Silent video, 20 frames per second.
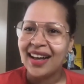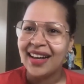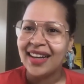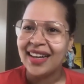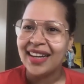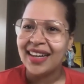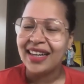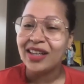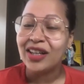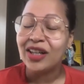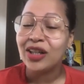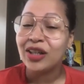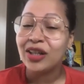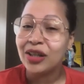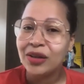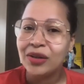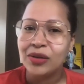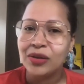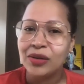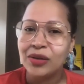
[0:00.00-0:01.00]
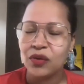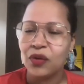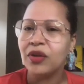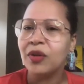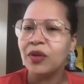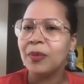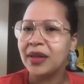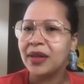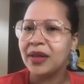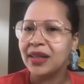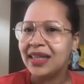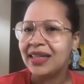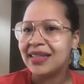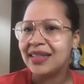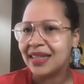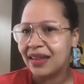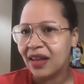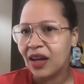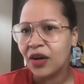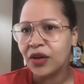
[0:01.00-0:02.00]
includes for the police
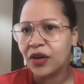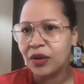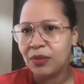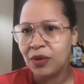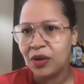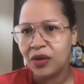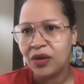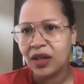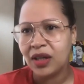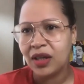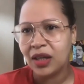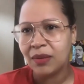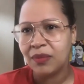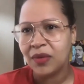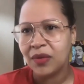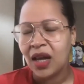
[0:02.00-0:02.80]
in their community,